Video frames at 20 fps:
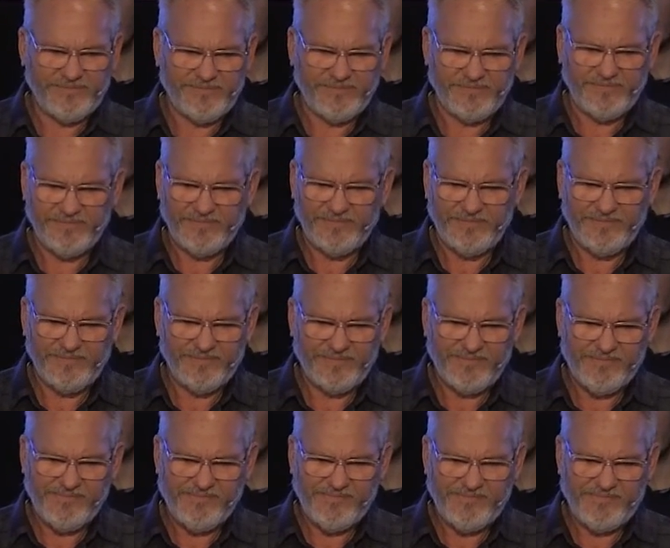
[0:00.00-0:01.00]

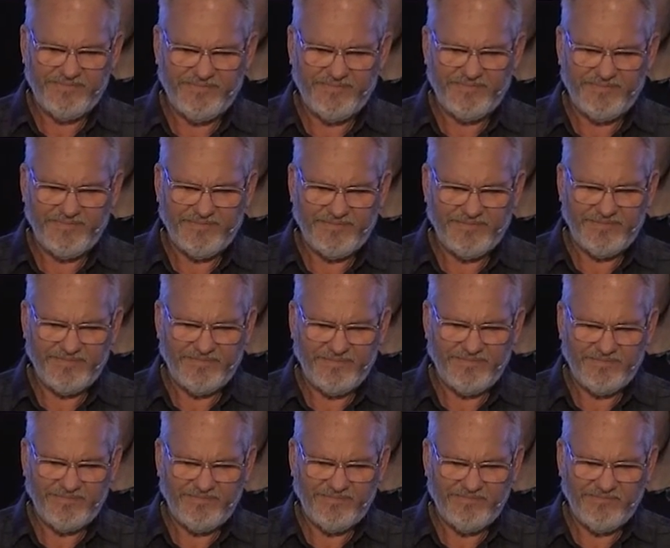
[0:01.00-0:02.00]

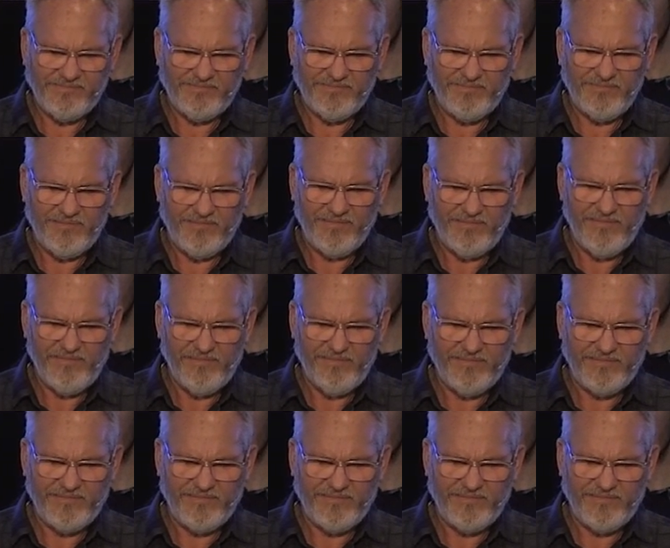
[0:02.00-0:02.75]
(silence)